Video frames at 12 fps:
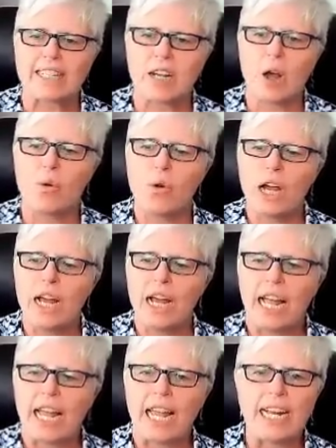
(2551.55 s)
So,
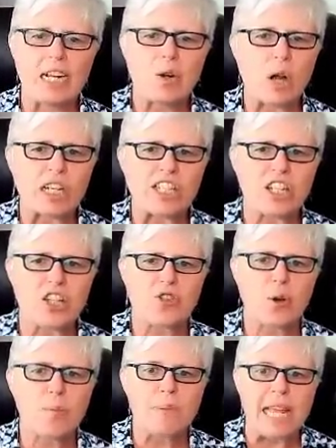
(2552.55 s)
any questions
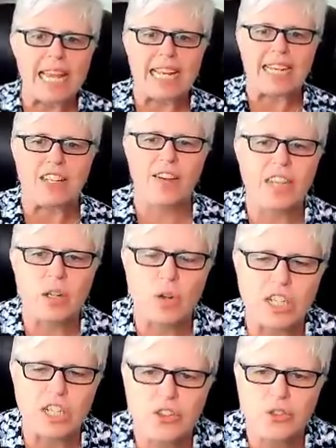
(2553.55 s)
for me? Do you have any
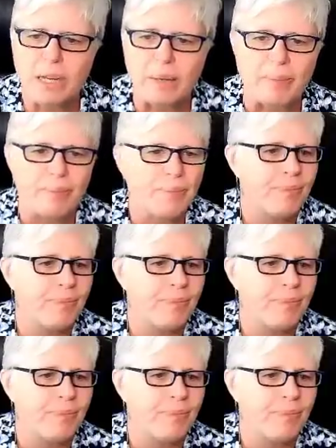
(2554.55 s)
questions for me?